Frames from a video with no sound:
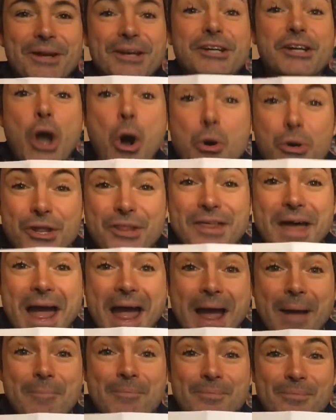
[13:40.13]
Go to
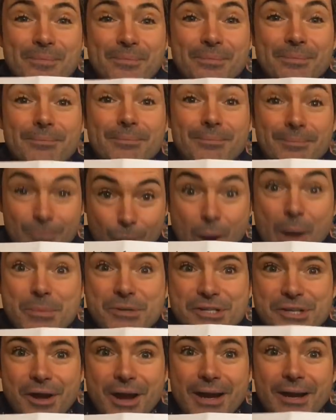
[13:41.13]
that
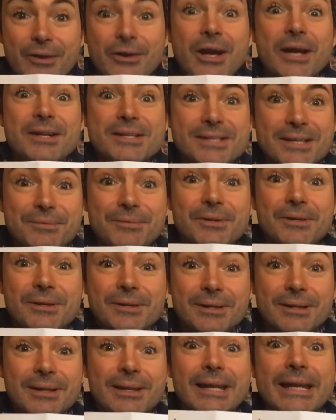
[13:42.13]
website, okay,
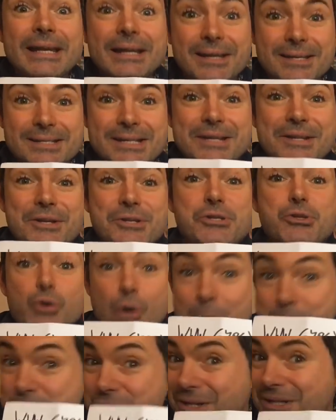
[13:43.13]
the link is in the
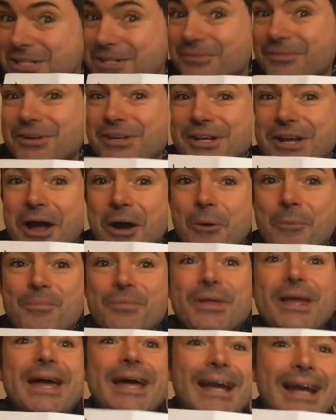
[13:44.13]
description of this video.
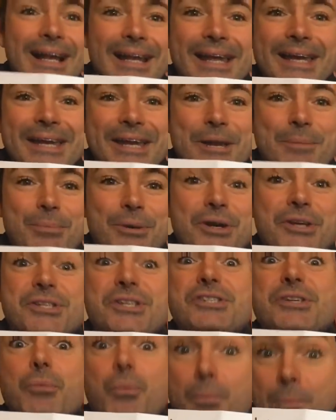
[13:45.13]
Click it, because
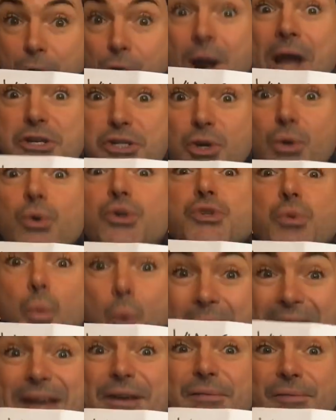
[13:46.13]
there's a crash course
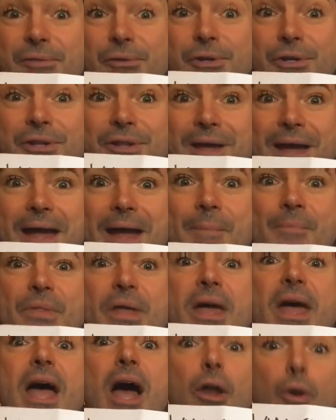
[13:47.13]
waiting for you there,
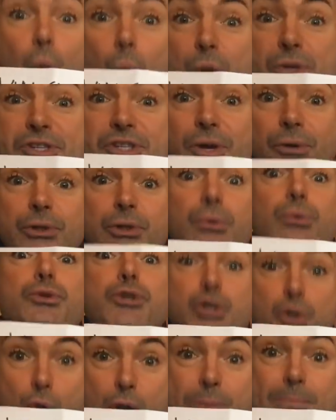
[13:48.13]
and also you'll
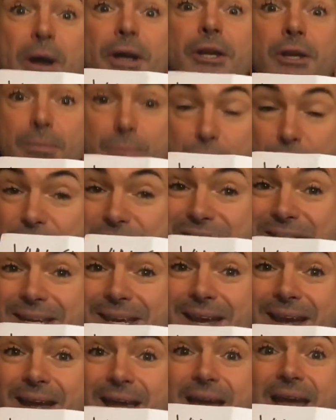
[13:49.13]
join my
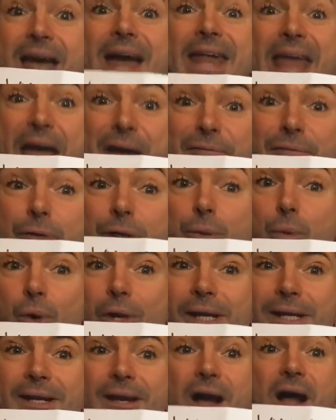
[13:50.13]
community, and every
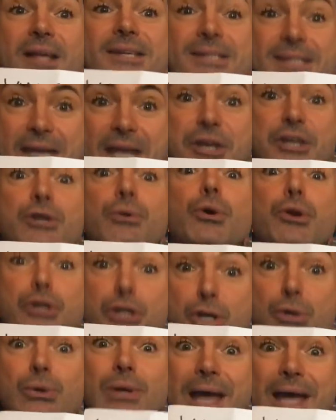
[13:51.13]
week I'll send you a
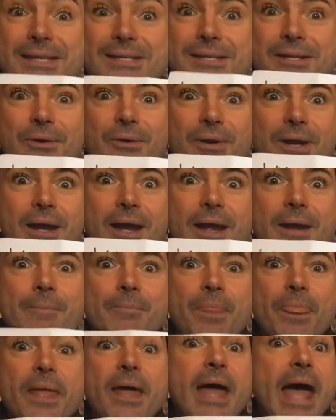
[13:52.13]
new lesson, okay,
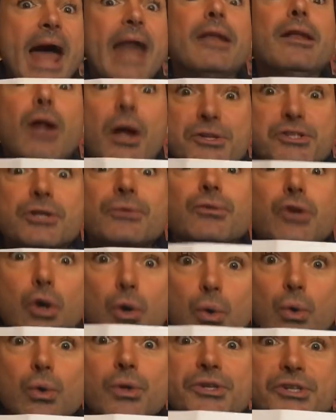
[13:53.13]
and lots of
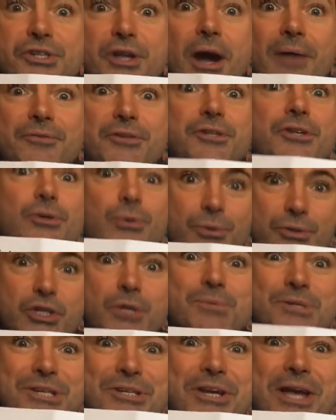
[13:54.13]
cool stuff to do with
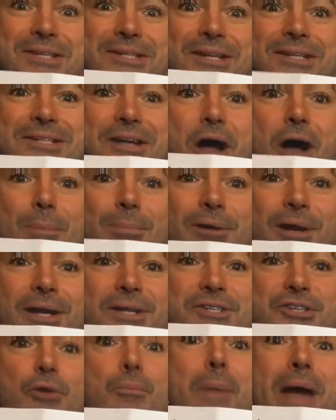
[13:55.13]
gypsy jazz guitar
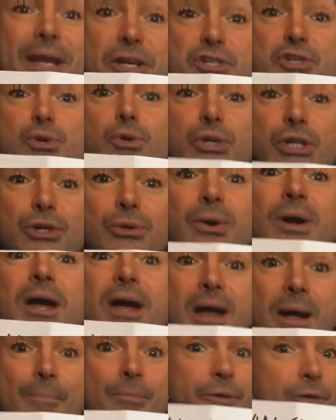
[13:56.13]
playing. So make sure you
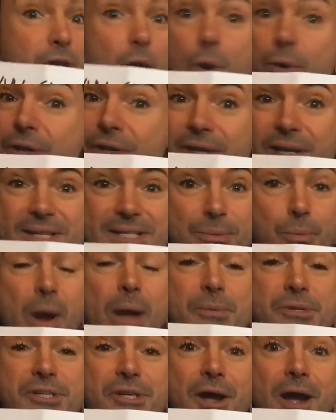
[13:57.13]
go to this
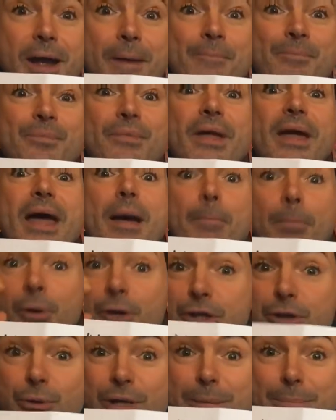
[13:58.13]
website,
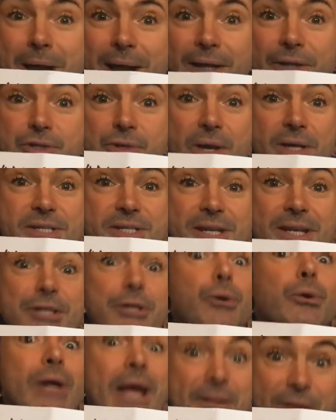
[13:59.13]
put your email address in,
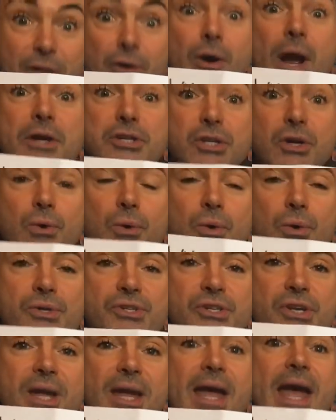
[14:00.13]
you'll get the crash
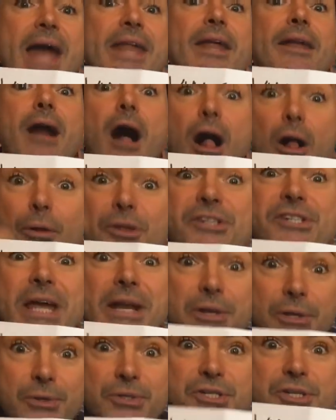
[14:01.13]
course, and then I'll
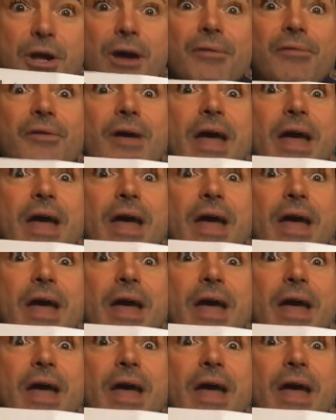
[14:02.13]
send you stuff